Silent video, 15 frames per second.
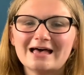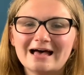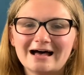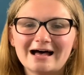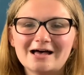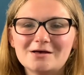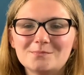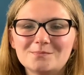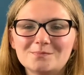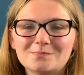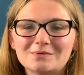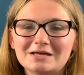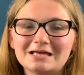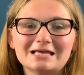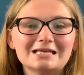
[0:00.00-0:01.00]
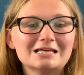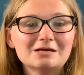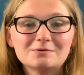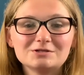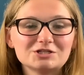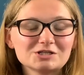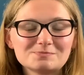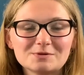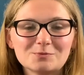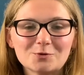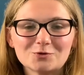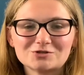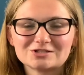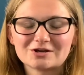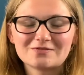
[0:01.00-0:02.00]
but it would just be
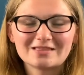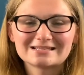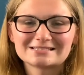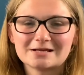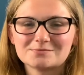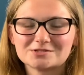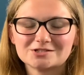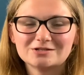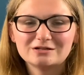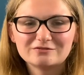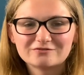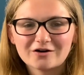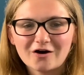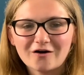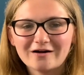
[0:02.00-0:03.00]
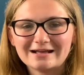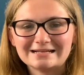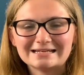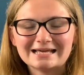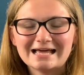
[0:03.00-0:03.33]
water, and that's absolutely fine.